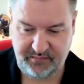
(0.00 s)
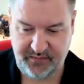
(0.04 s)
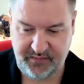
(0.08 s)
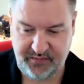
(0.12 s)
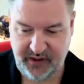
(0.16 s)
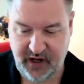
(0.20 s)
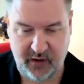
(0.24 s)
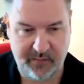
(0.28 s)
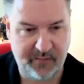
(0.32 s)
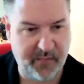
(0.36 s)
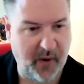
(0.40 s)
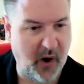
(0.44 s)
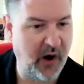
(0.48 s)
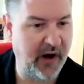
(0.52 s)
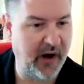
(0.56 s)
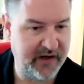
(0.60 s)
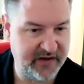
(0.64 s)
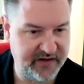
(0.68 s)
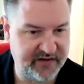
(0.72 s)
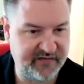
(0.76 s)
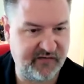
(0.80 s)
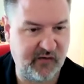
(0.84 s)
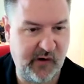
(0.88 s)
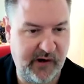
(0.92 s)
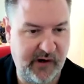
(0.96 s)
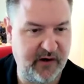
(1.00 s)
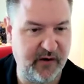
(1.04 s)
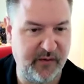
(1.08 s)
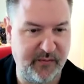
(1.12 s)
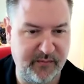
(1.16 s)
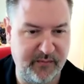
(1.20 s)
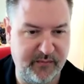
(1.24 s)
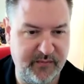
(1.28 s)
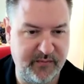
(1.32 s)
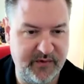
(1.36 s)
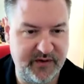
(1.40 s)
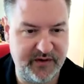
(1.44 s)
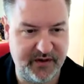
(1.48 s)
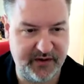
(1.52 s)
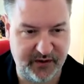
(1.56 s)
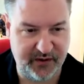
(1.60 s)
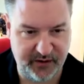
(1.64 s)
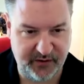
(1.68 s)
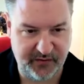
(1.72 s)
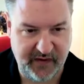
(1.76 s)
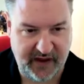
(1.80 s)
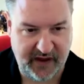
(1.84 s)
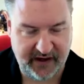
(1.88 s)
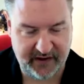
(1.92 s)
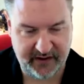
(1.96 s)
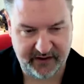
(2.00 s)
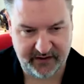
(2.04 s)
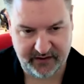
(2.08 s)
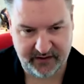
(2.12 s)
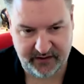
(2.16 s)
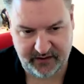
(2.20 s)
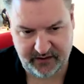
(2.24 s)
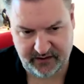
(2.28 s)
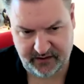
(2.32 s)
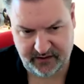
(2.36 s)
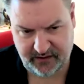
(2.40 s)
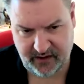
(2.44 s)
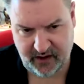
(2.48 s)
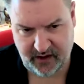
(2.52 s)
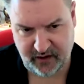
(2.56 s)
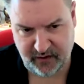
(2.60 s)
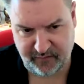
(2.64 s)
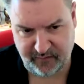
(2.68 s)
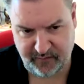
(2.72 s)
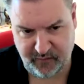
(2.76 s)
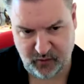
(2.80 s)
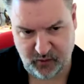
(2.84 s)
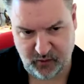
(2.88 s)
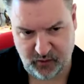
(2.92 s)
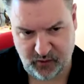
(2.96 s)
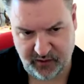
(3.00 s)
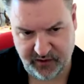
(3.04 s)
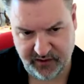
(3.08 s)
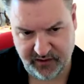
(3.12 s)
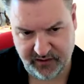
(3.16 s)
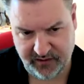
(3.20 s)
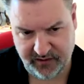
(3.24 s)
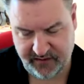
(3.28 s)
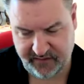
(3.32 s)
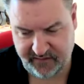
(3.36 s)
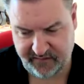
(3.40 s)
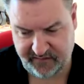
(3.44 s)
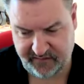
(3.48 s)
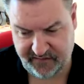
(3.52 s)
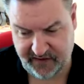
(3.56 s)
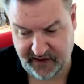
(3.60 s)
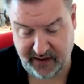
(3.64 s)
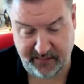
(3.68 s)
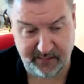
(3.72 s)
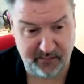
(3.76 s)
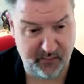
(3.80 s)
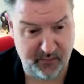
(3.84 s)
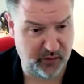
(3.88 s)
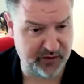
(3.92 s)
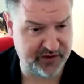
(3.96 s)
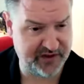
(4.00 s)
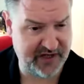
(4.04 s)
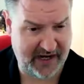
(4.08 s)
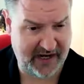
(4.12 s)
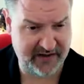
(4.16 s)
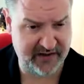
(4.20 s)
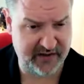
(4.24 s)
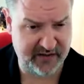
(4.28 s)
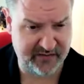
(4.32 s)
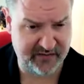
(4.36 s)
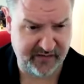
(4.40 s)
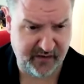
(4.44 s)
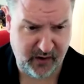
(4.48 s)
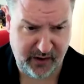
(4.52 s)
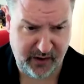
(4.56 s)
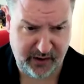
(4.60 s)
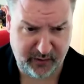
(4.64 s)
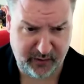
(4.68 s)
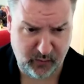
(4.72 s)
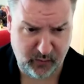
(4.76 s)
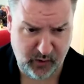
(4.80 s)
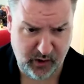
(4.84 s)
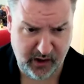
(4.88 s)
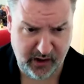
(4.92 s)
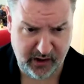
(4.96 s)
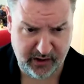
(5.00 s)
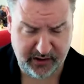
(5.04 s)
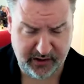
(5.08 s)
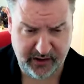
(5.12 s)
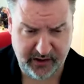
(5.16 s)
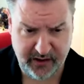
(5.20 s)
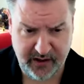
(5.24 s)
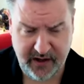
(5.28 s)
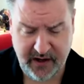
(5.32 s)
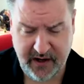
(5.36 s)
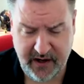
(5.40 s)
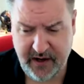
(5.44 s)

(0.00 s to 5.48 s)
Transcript: you know, buy his freedom to do that kind of more for him more satisfying work